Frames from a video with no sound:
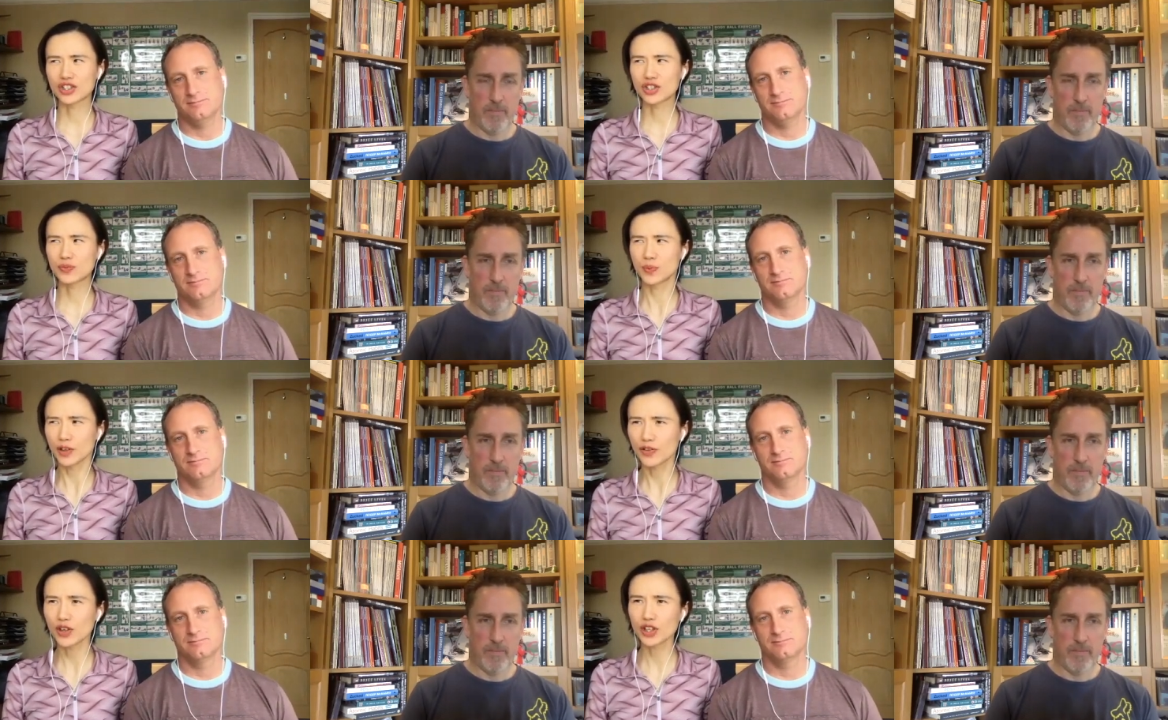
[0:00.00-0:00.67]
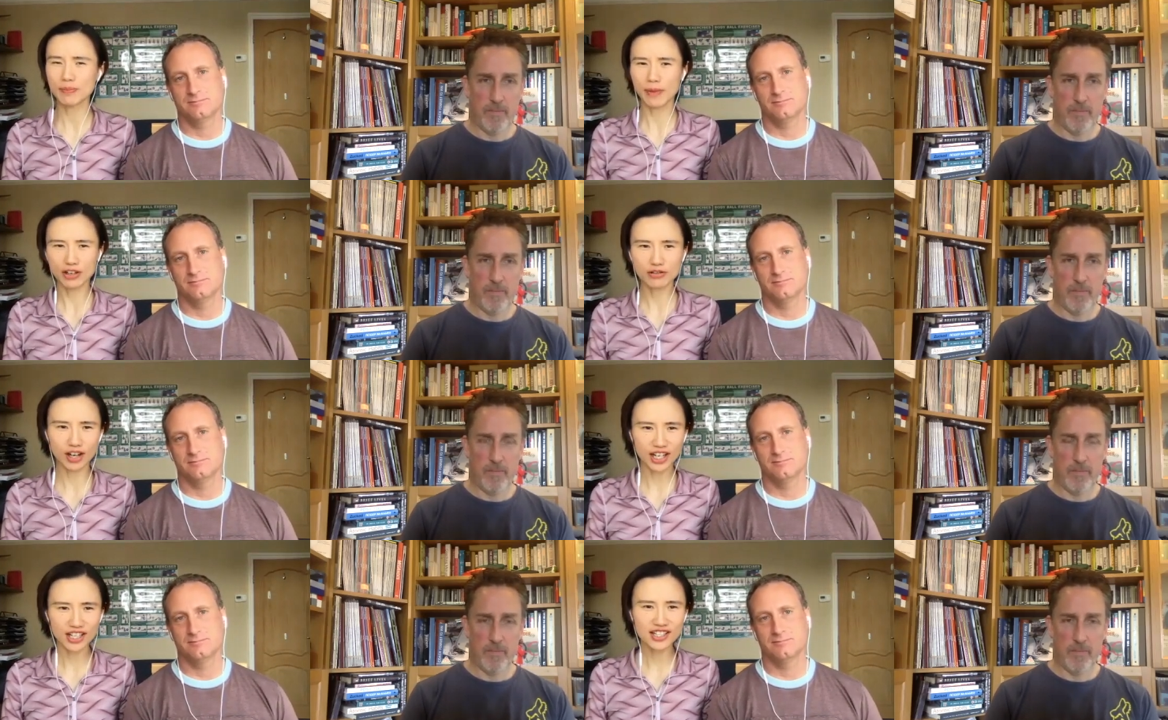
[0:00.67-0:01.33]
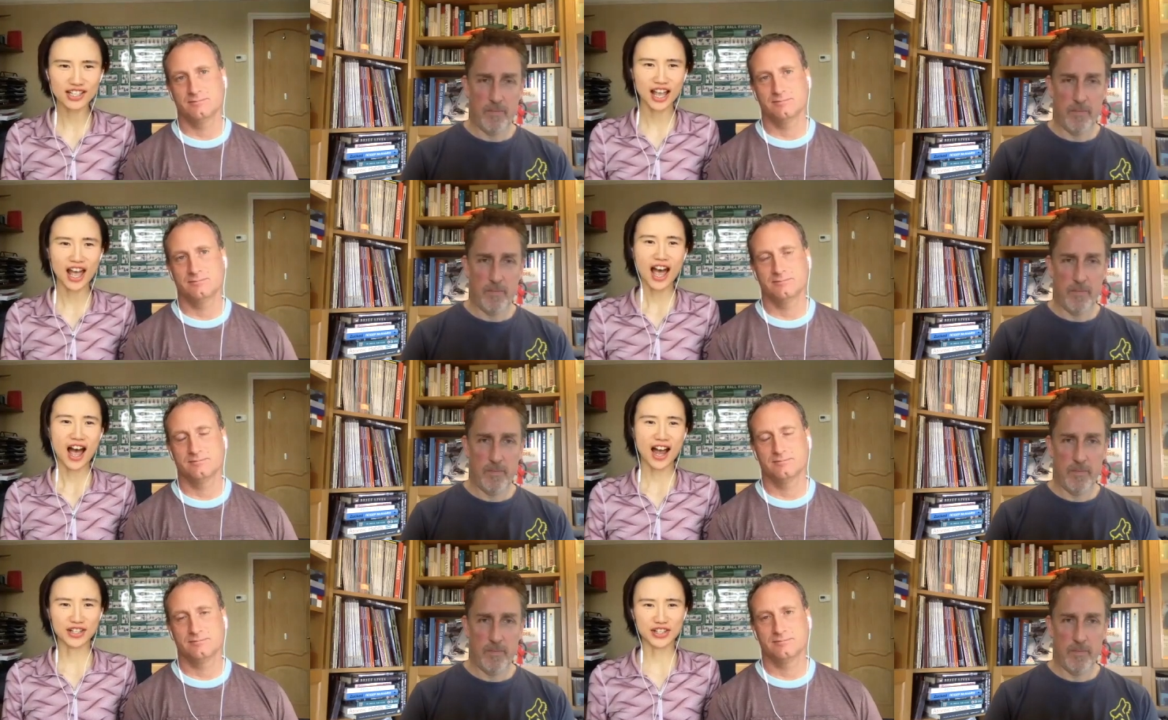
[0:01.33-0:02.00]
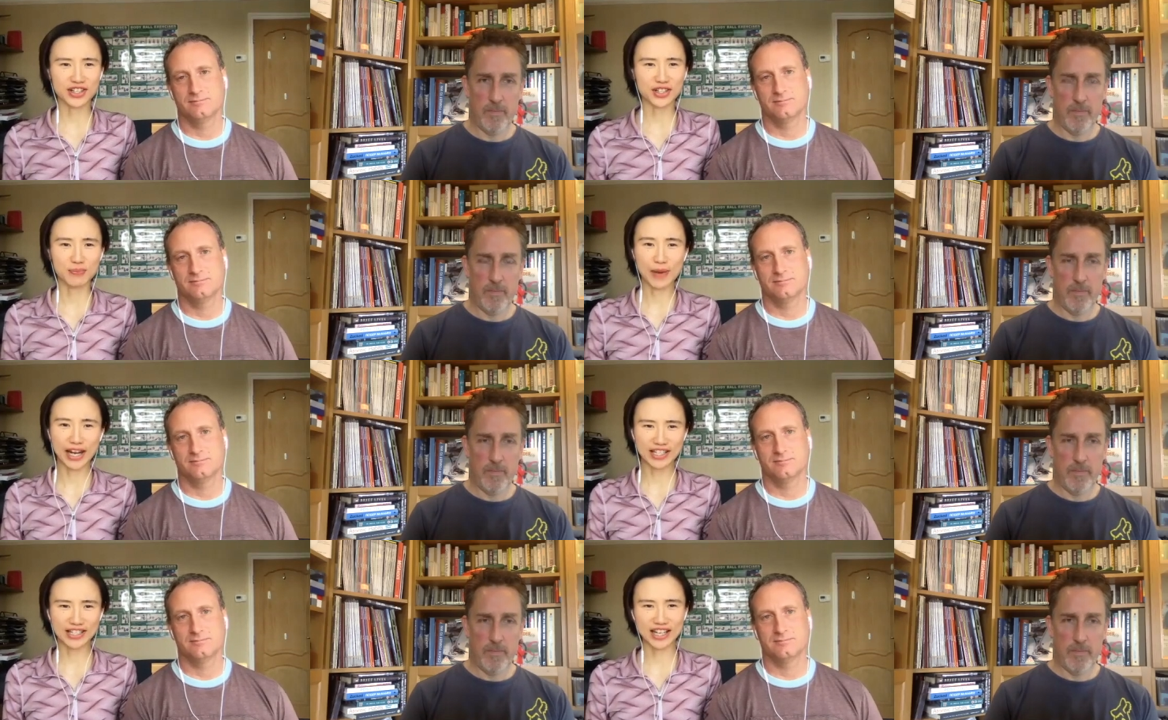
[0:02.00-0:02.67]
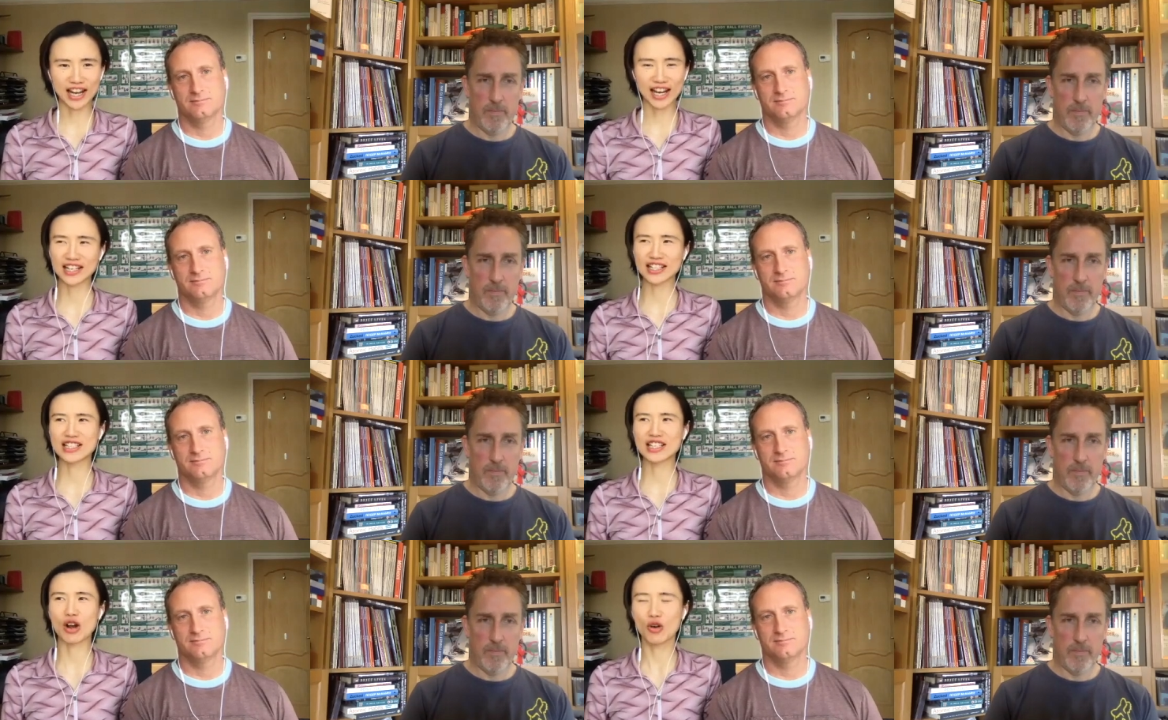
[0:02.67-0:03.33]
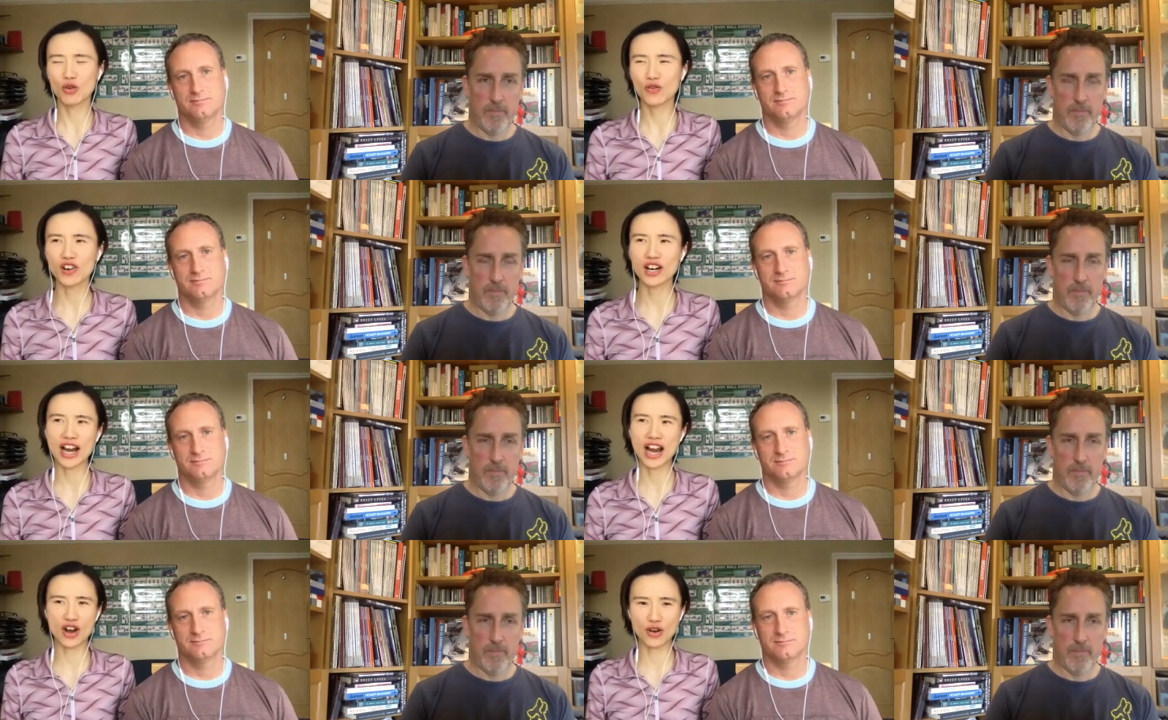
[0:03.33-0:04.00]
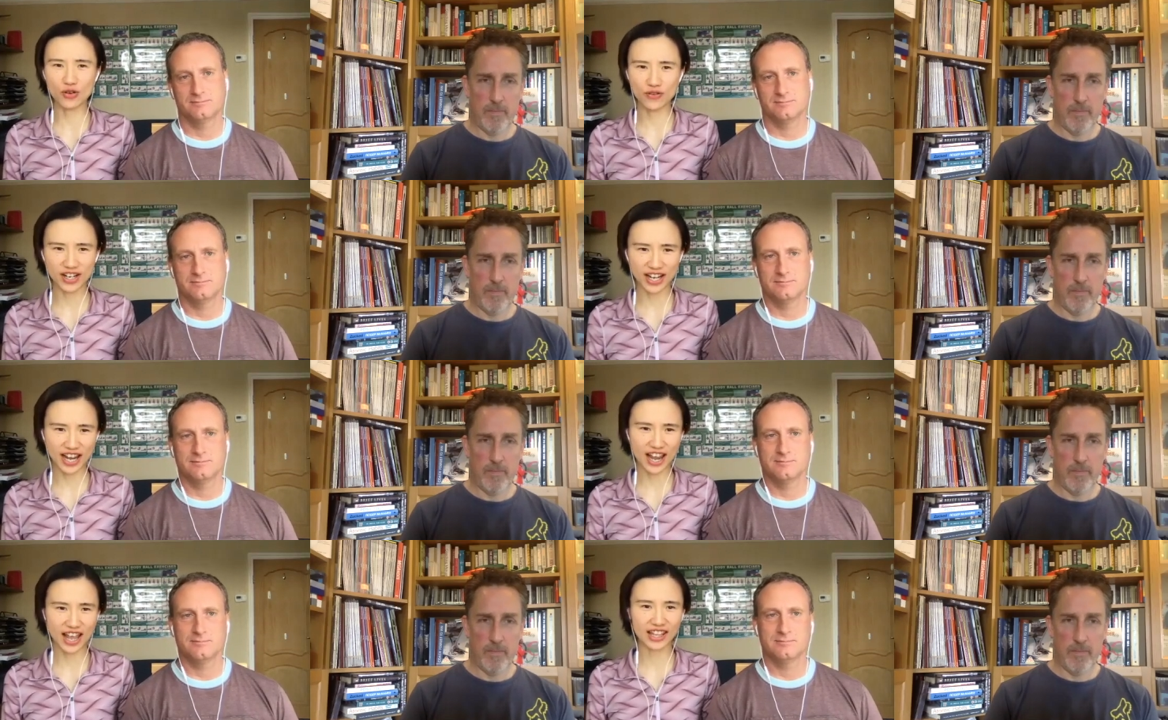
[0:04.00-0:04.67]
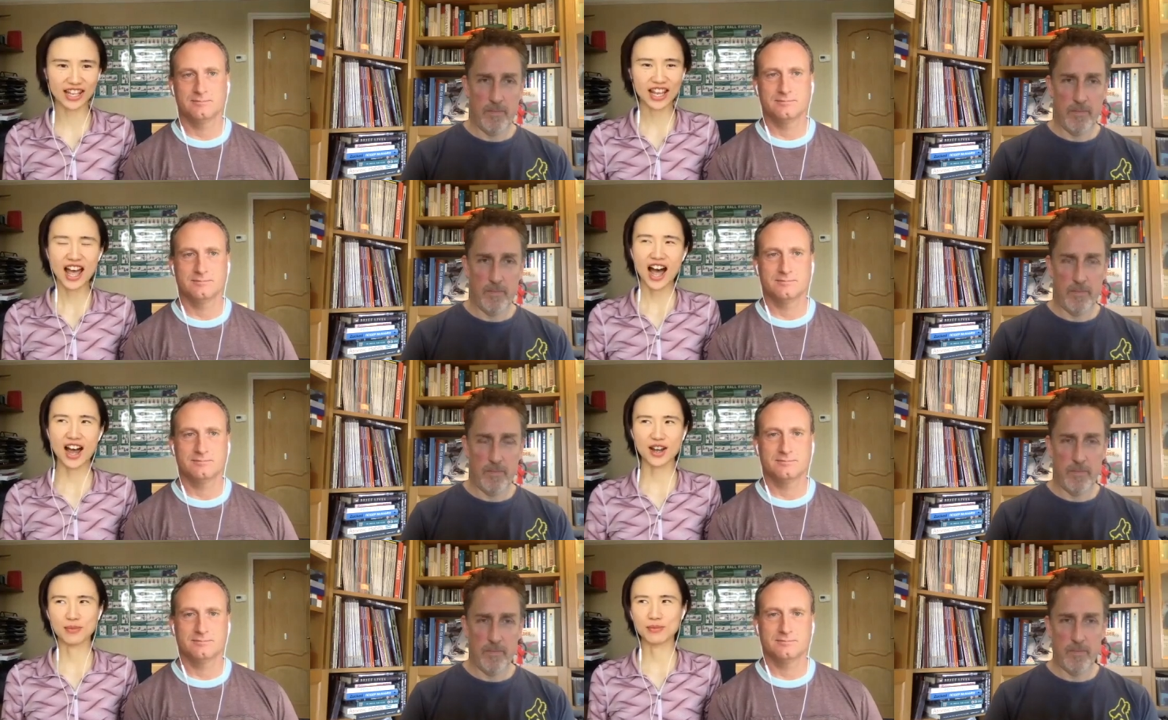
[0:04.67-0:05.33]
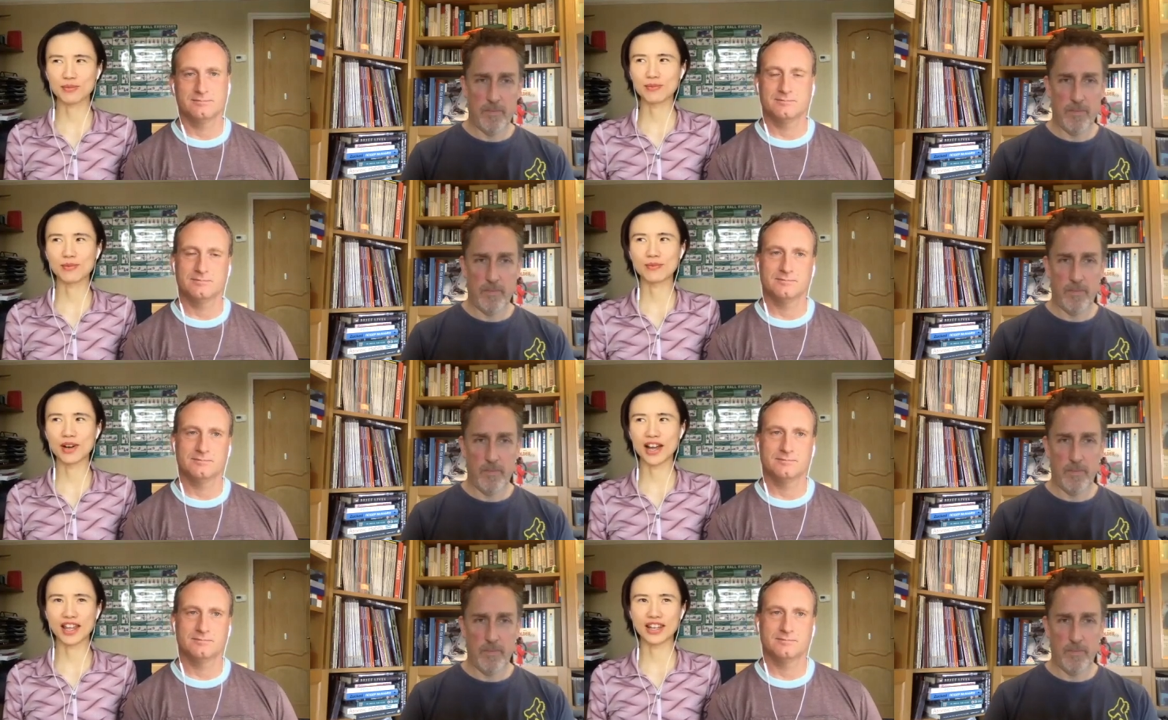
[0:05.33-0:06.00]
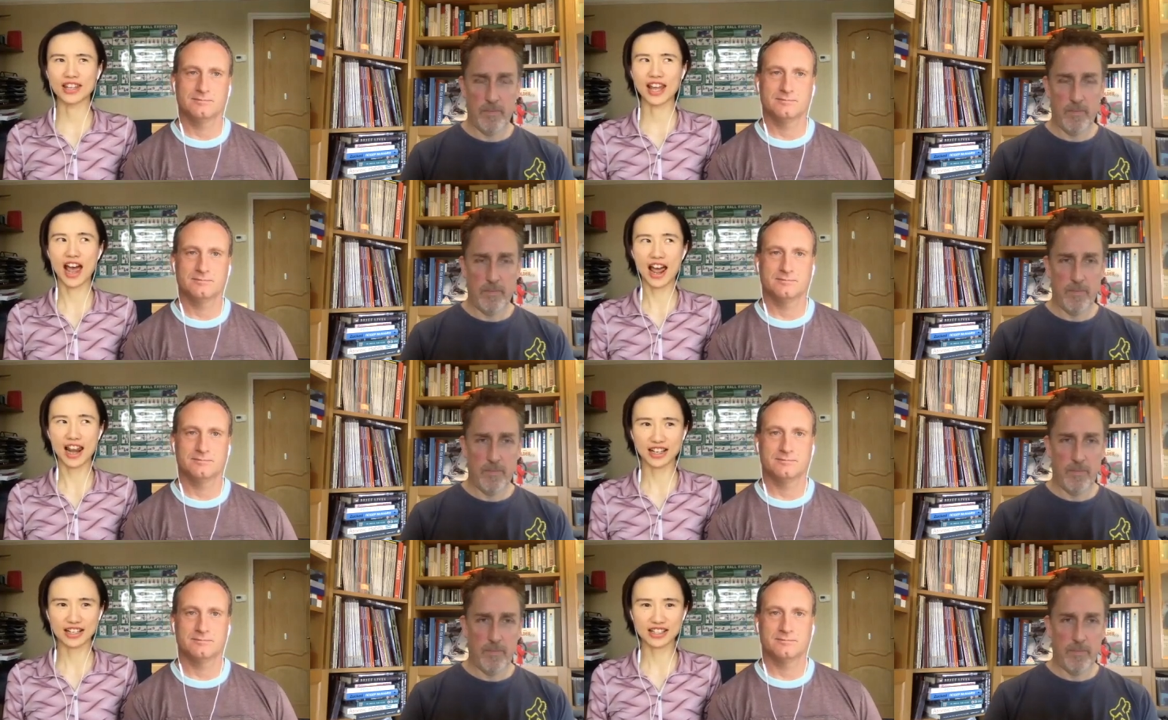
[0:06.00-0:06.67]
Speaker 1: before the medal race, I just meditate over and over again. I'm an elegant